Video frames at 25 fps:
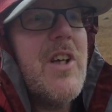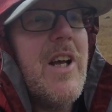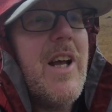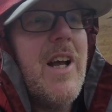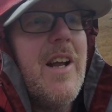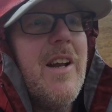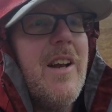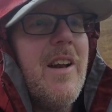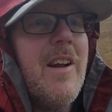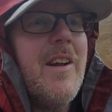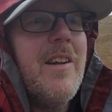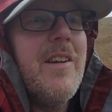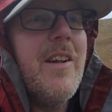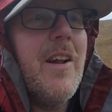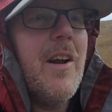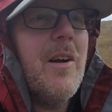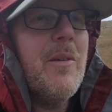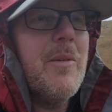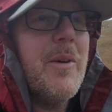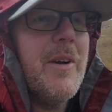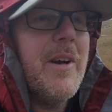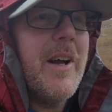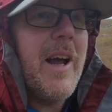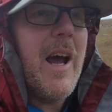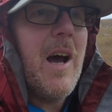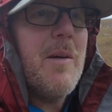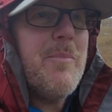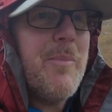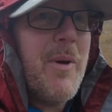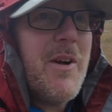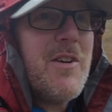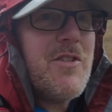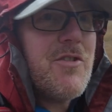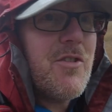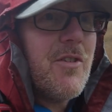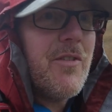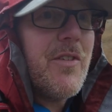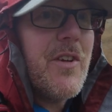saying that I'm going to get a
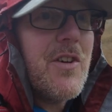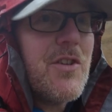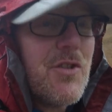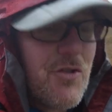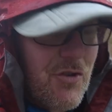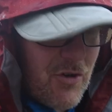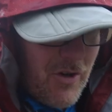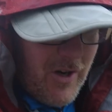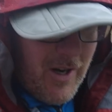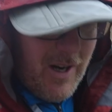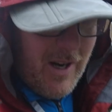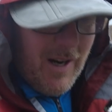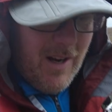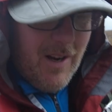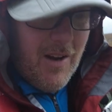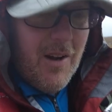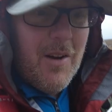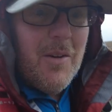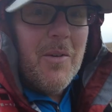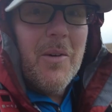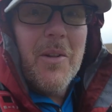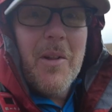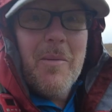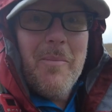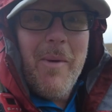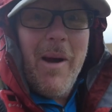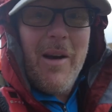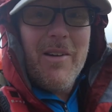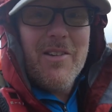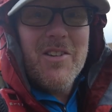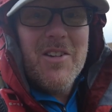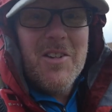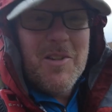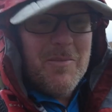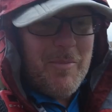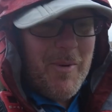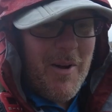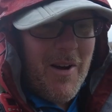picture of this tree with the
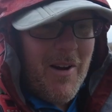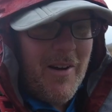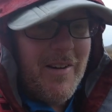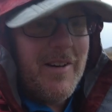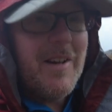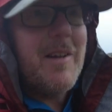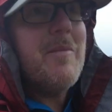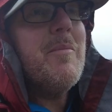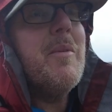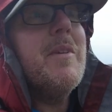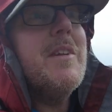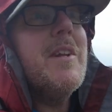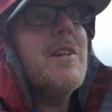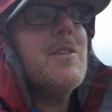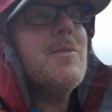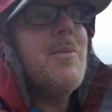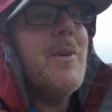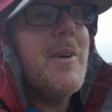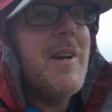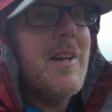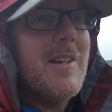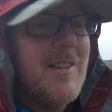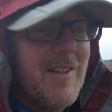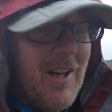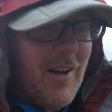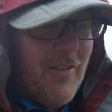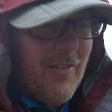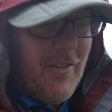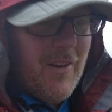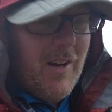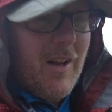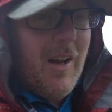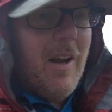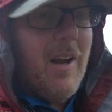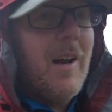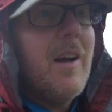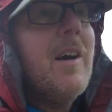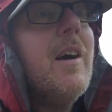mountains behind it but this one is
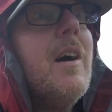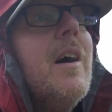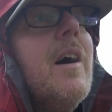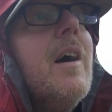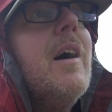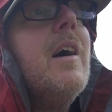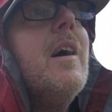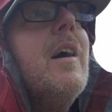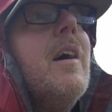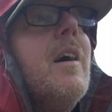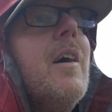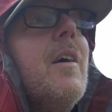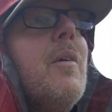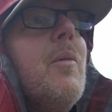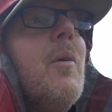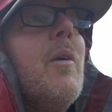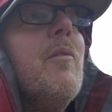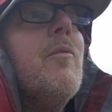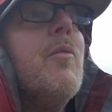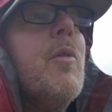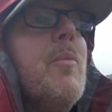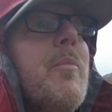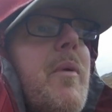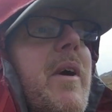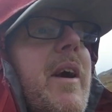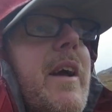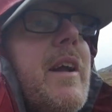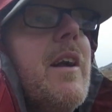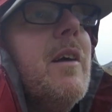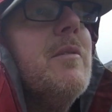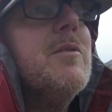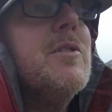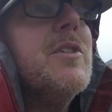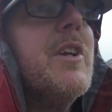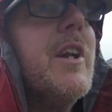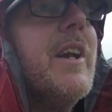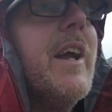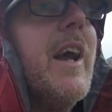definitely one for me that
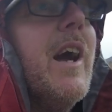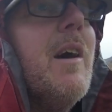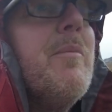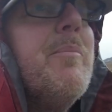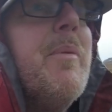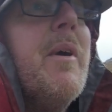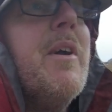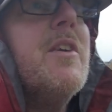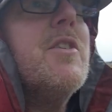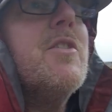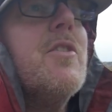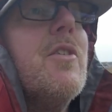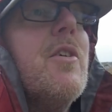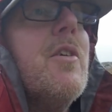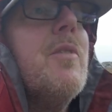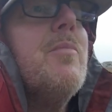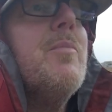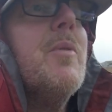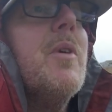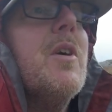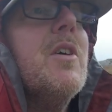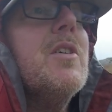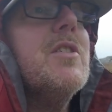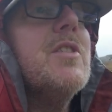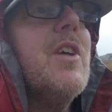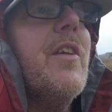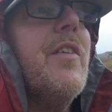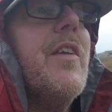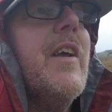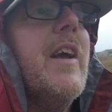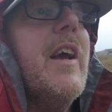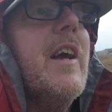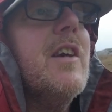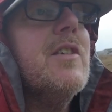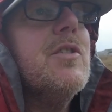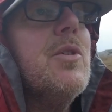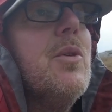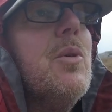I'm just going to get a picture of because I
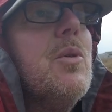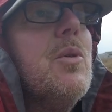think it's